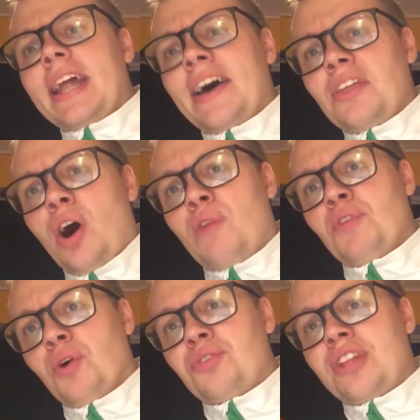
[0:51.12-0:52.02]
neither of
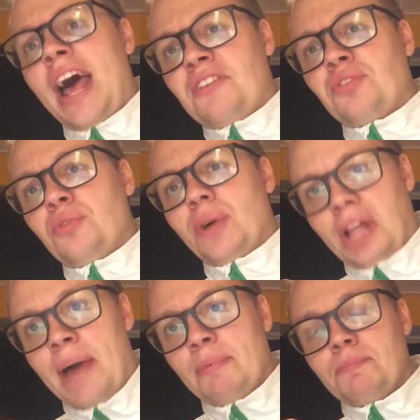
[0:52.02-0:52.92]
those last two will
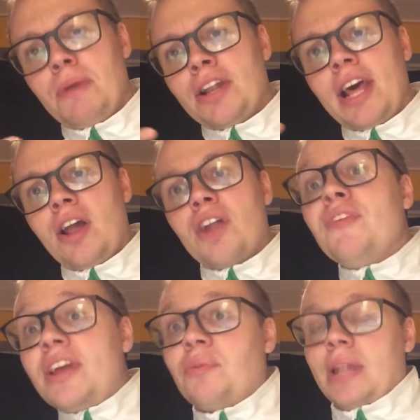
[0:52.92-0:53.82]
happen, but a lot of
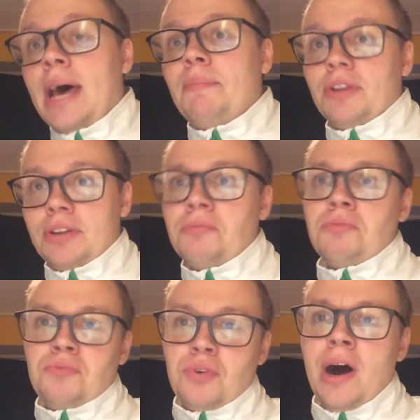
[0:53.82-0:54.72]
things will happen
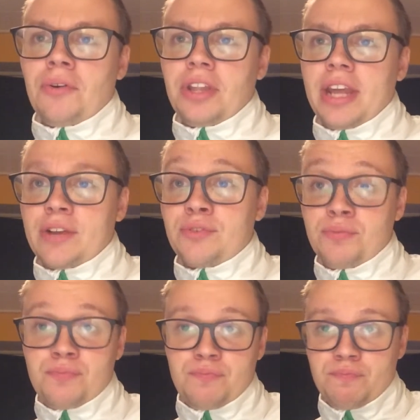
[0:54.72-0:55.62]
throughout the next
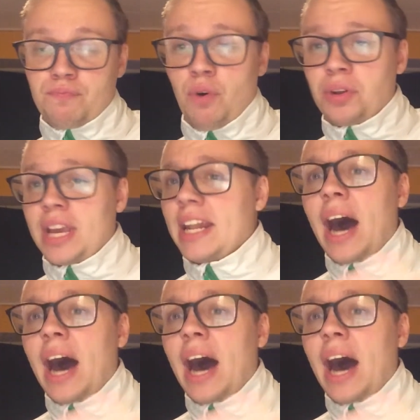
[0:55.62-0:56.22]
48